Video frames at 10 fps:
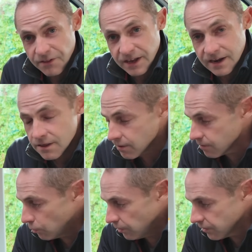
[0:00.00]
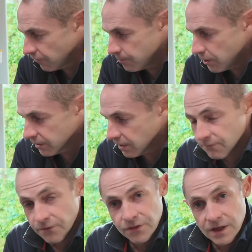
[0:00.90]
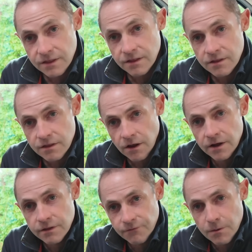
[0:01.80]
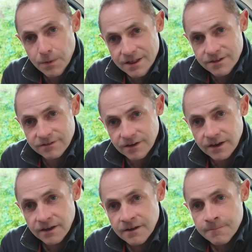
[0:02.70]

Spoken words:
I think it is the smallest on the market for this size of capacity.